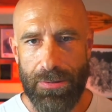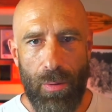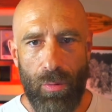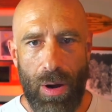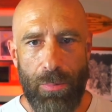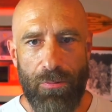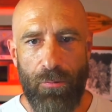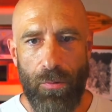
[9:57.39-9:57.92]

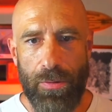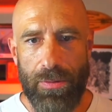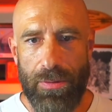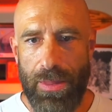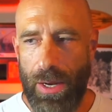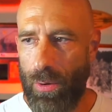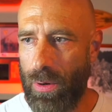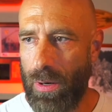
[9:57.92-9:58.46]
right before
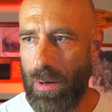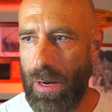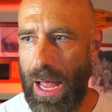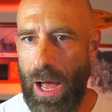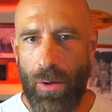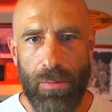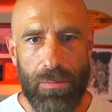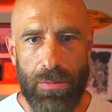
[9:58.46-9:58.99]
they were
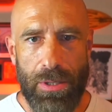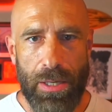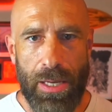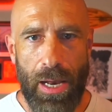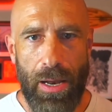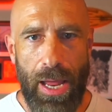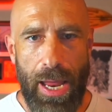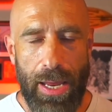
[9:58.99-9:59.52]
out
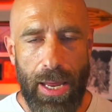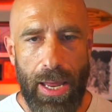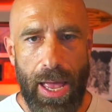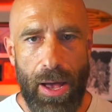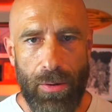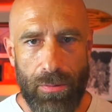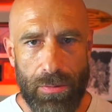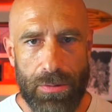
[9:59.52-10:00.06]
kind of hanging
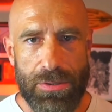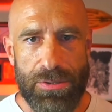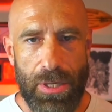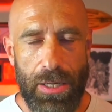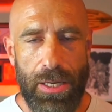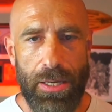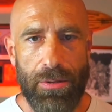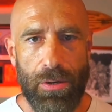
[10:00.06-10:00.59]
out,
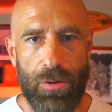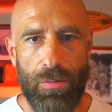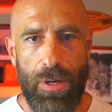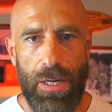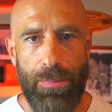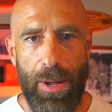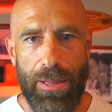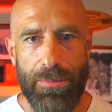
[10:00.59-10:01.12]
studying the
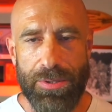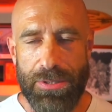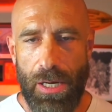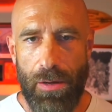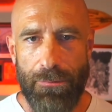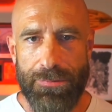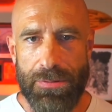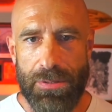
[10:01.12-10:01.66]
creed by
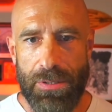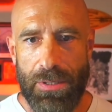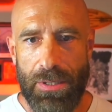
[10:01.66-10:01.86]
themselves,